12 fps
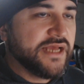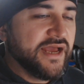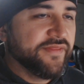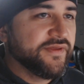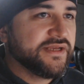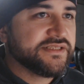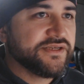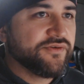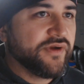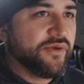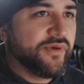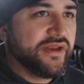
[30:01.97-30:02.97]
think it's a
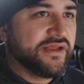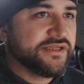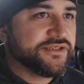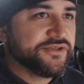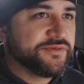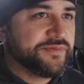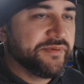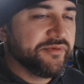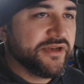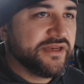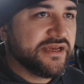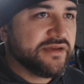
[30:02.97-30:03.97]
great way to introduce people
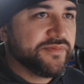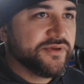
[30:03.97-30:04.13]
to deck